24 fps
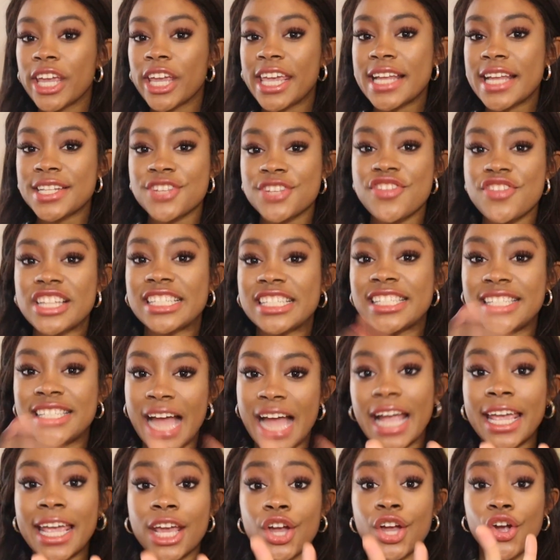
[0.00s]
I get to the
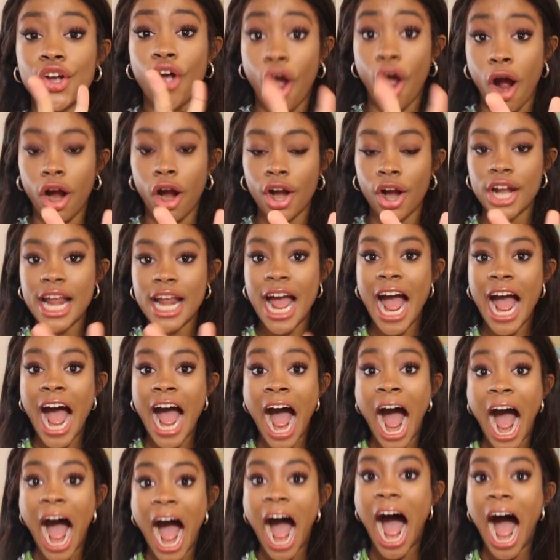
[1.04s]
second card,
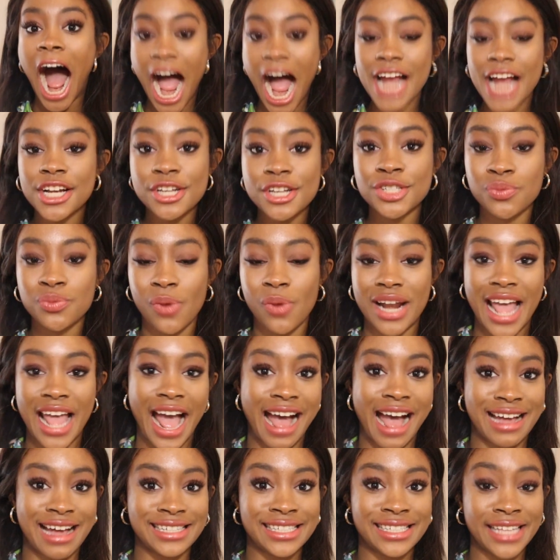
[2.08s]
I just want to
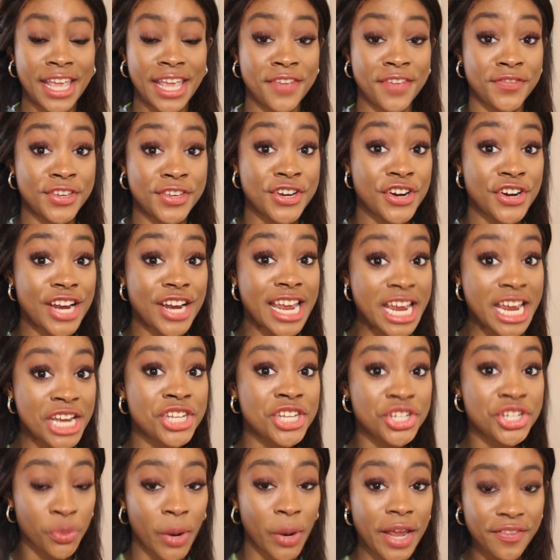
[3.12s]
ask, if you're
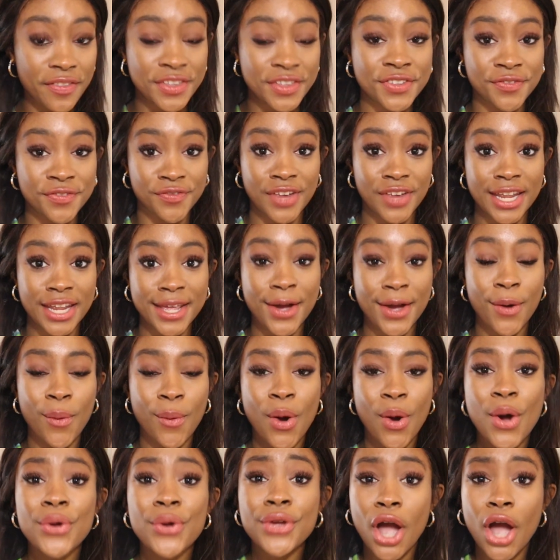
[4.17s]
enjoying this video,
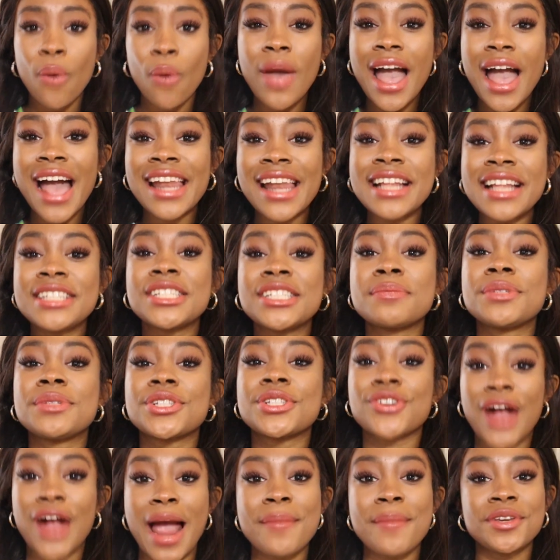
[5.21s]
go ahead and
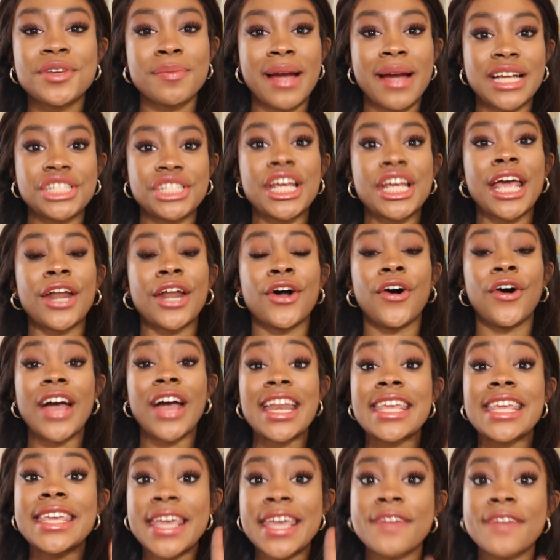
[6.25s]
subscribe to my channel
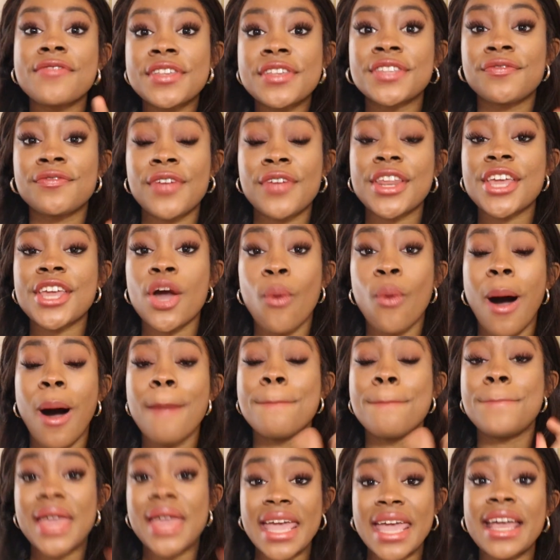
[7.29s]
and give this video a
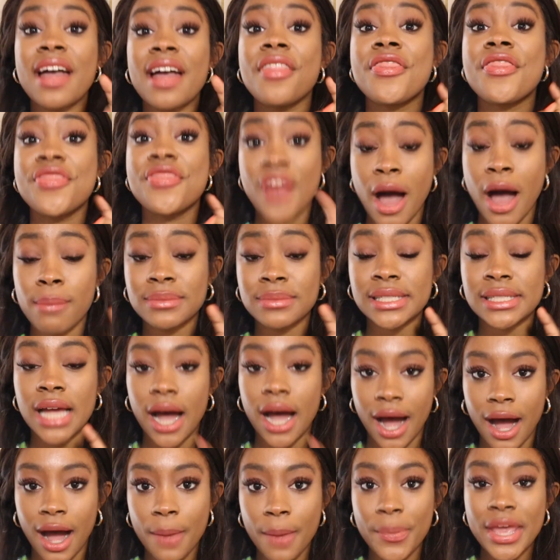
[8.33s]
big thumbs
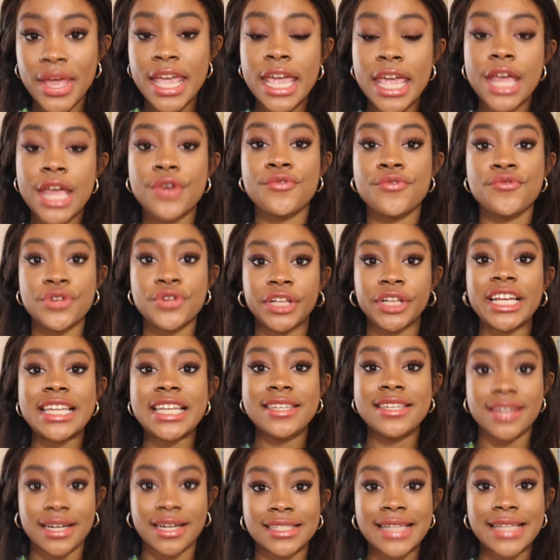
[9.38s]
up. It really
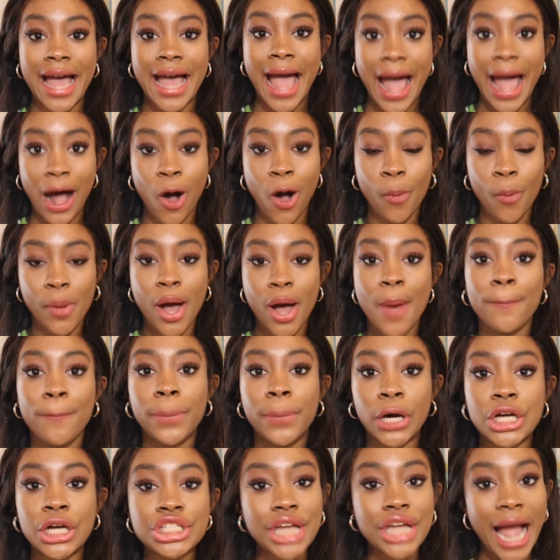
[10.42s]
does help
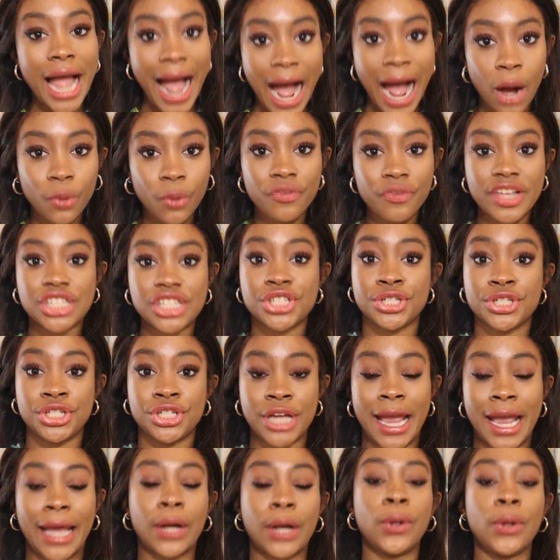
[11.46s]
push out this
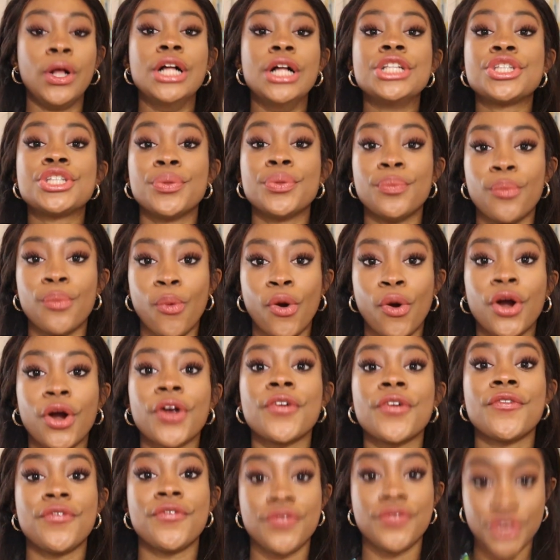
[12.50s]
channel to
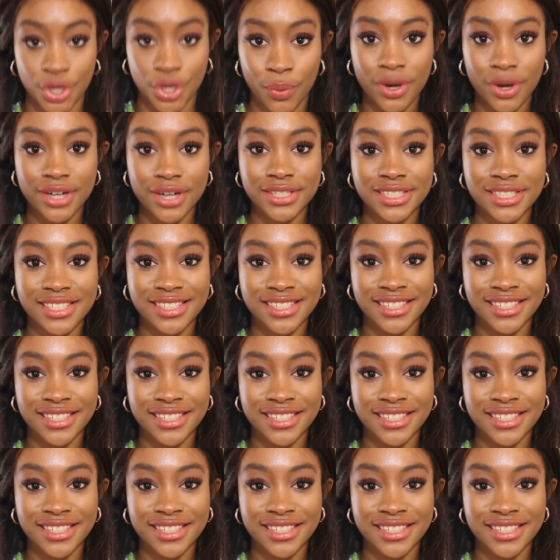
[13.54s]
more viewers.